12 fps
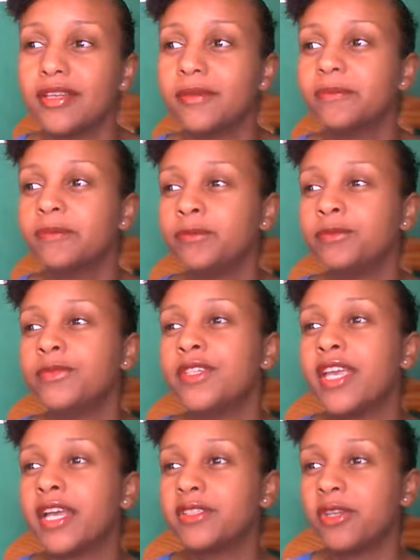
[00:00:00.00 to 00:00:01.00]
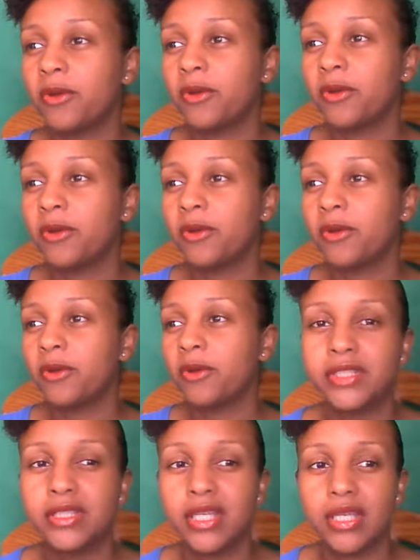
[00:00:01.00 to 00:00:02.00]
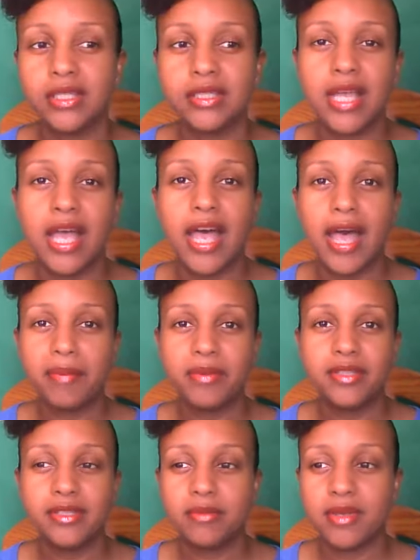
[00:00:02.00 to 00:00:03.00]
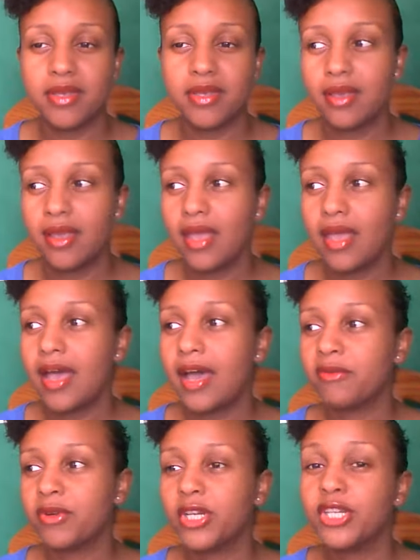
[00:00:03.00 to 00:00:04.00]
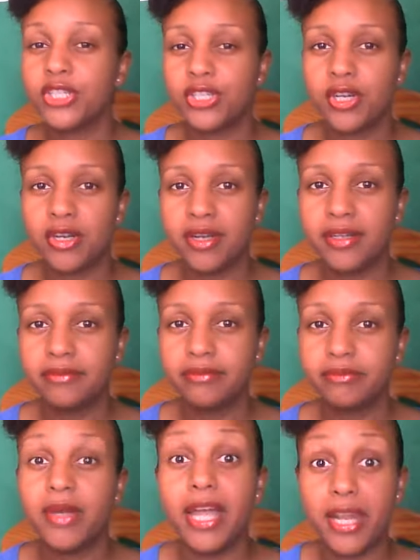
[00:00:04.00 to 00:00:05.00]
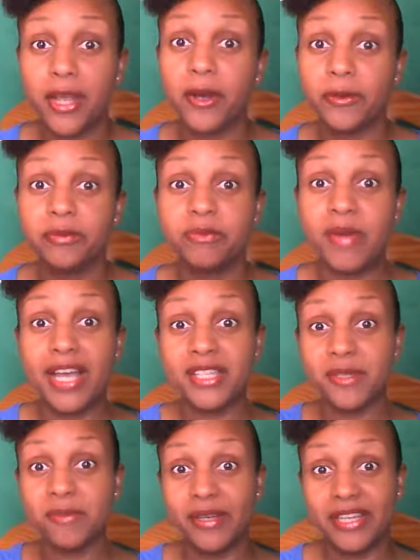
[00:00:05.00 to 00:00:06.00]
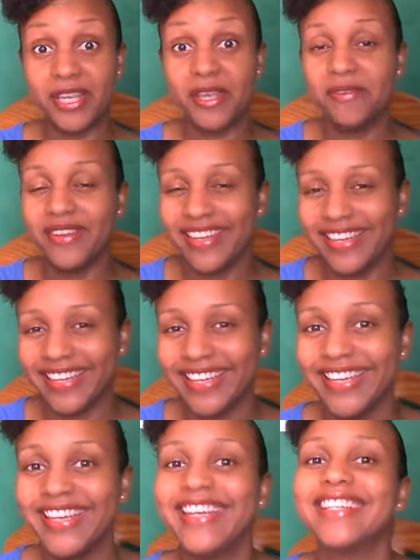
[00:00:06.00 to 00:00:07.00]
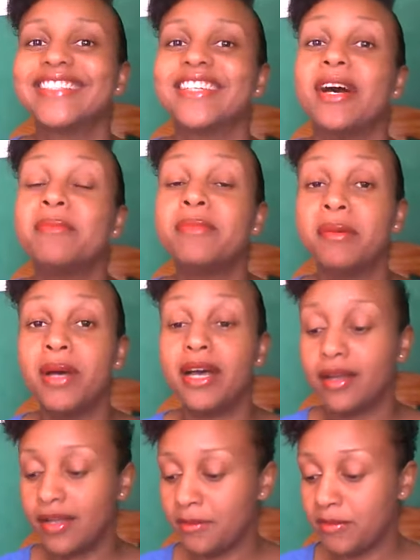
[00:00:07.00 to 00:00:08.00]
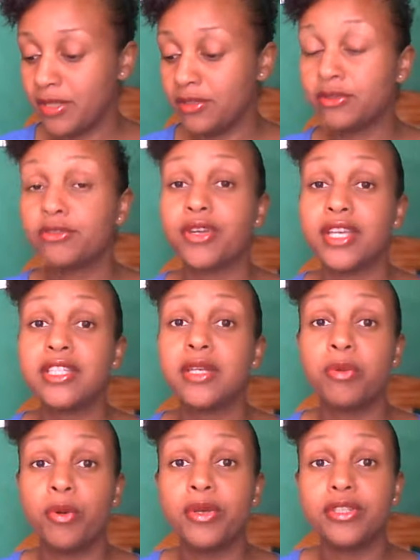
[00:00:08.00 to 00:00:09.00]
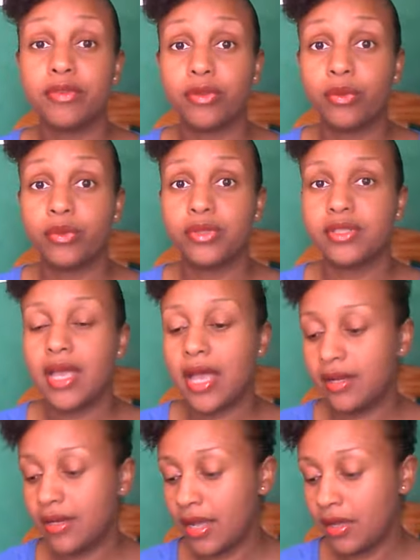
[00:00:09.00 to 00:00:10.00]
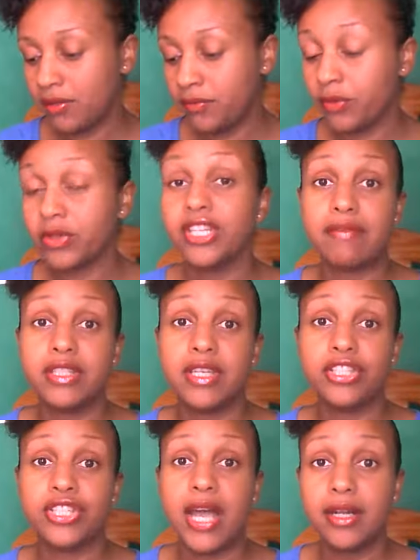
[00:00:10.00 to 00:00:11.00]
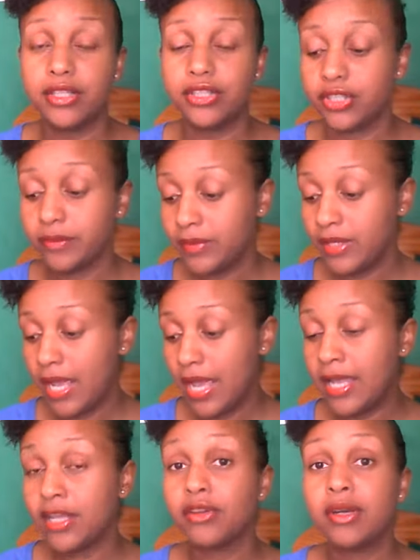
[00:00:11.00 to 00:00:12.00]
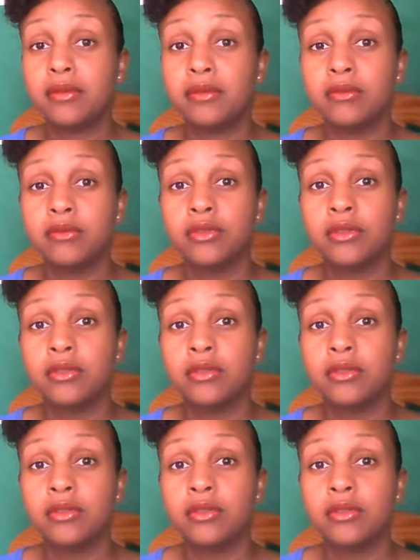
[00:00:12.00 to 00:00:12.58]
get out those things that happen to me and really share it. But anyhow, back to bookkeeping. So I've been creating posts for those, and for this 17 challenge, I